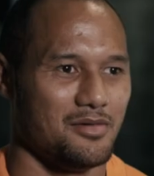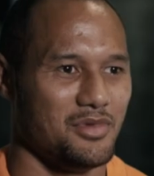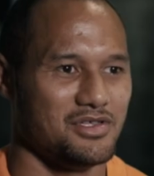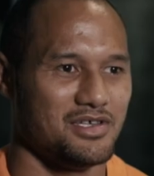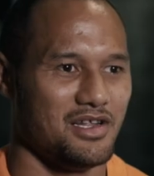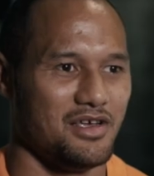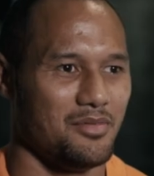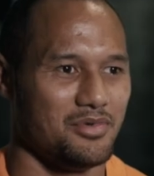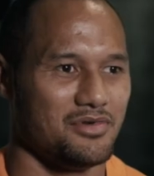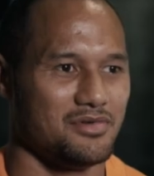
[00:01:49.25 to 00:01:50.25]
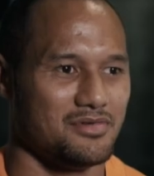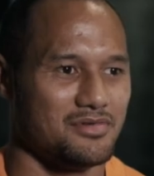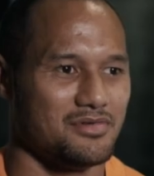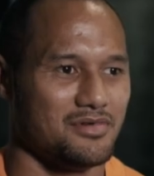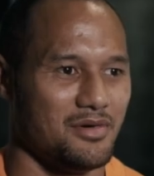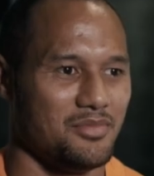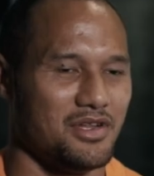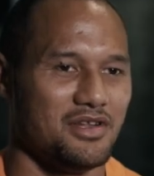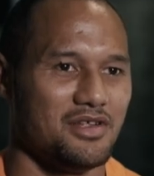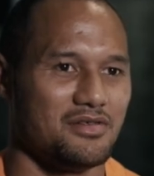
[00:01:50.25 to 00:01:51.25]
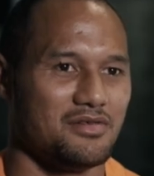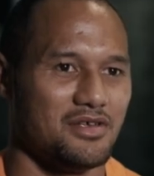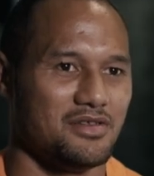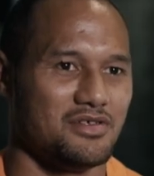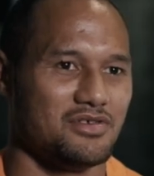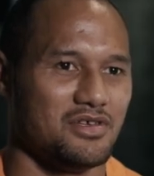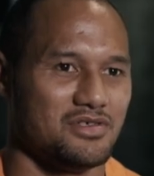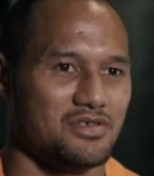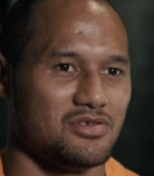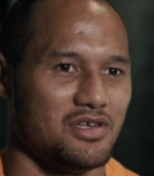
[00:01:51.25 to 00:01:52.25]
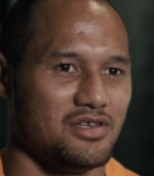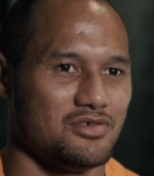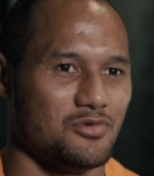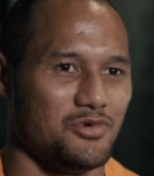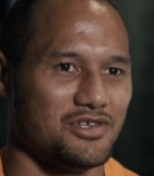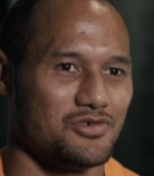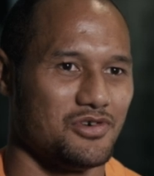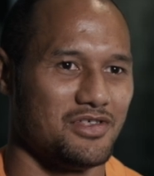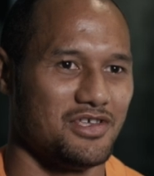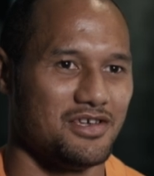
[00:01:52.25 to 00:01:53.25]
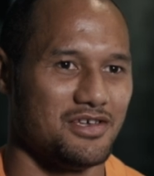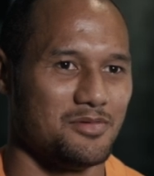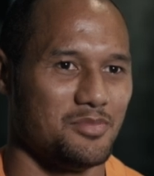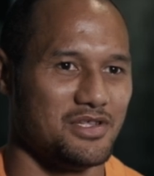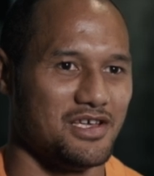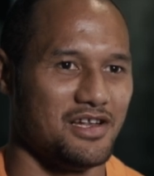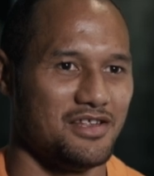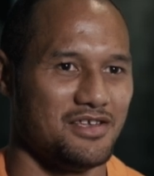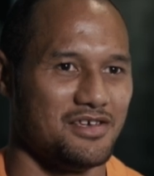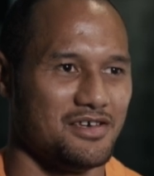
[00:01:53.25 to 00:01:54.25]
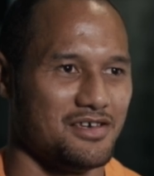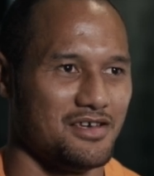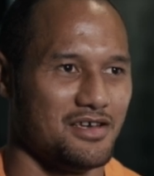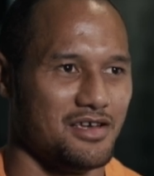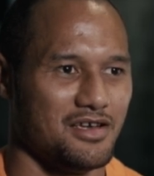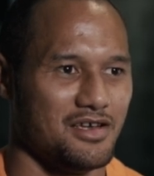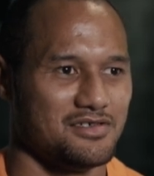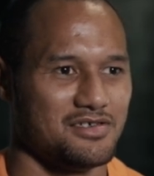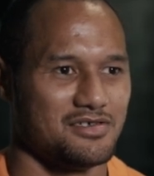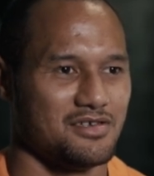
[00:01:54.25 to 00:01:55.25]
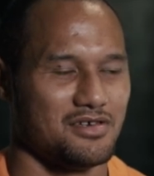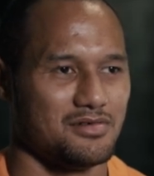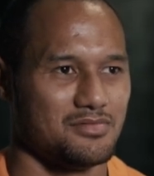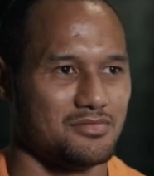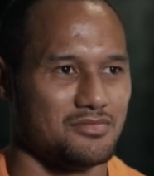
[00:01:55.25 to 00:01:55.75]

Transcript: mentally I've been in it to win it sort of thing, mentality. And just to